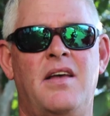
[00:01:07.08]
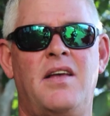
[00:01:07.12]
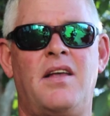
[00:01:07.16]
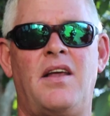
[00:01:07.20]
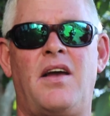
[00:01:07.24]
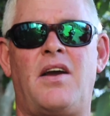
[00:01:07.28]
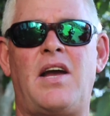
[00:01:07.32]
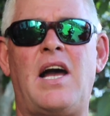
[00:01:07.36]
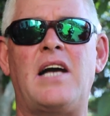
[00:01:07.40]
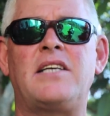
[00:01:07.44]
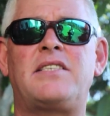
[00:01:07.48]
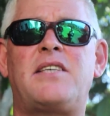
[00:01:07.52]

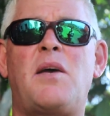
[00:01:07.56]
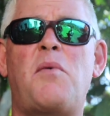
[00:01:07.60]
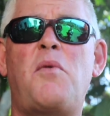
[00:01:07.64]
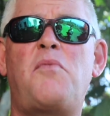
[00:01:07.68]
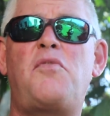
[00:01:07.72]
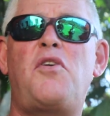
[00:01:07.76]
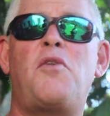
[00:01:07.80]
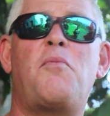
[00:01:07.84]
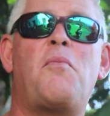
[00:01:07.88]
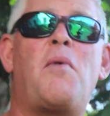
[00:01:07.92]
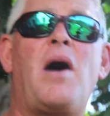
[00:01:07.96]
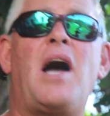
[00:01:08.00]
Now guys, some
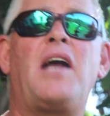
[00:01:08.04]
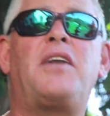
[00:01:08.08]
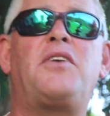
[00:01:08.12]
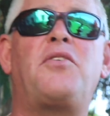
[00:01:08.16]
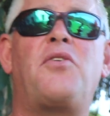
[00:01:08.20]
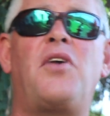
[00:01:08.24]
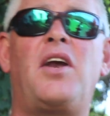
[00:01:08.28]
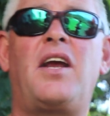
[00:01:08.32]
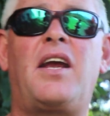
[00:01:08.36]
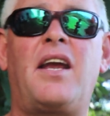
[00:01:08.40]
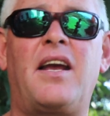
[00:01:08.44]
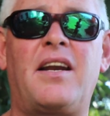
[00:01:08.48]
of you
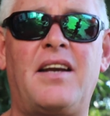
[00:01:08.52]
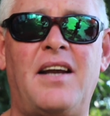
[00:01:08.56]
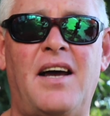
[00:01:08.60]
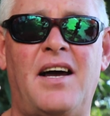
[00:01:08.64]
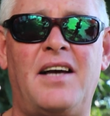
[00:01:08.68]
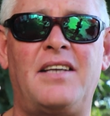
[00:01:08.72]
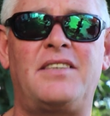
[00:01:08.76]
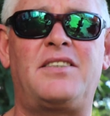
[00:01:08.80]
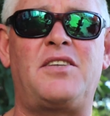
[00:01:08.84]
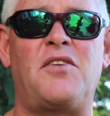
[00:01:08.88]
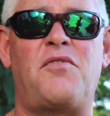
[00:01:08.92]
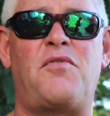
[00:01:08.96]
might
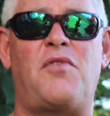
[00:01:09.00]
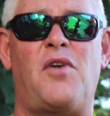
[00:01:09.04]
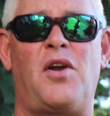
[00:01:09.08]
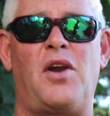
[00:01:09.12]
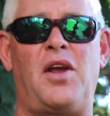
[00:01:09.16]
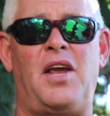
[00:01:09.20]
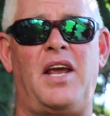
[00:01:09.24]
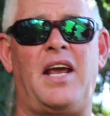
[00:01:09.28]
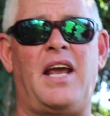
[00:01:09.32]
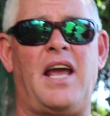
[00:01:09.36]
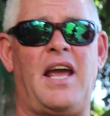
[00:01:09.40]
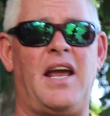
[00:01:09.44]
recognize the
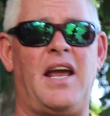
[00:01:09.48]
following